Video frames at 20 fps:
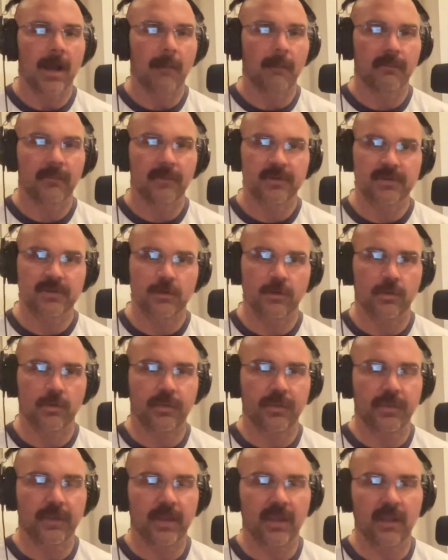they're so
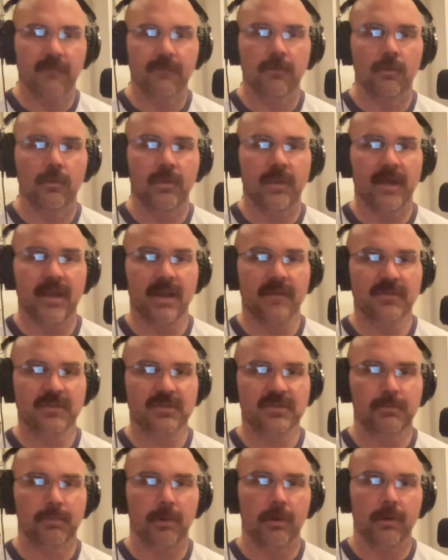thankful that I've
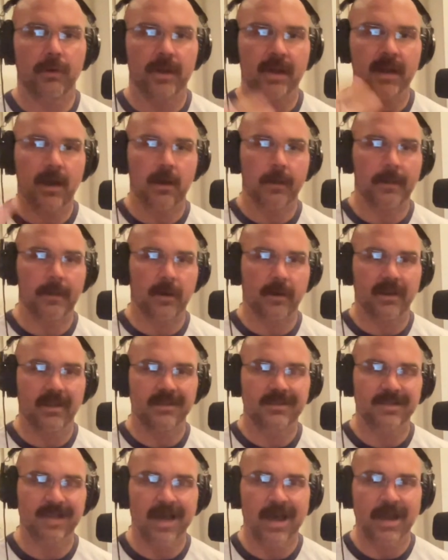spoken out about
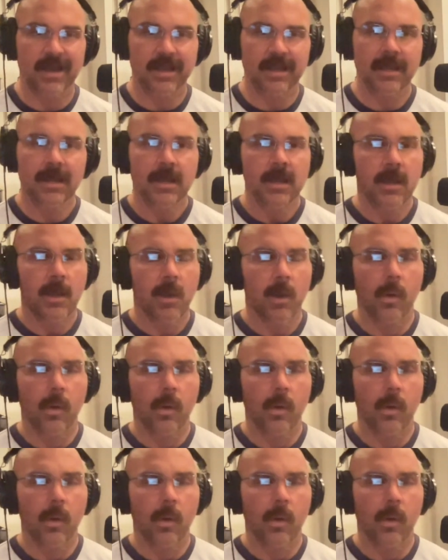anxiety,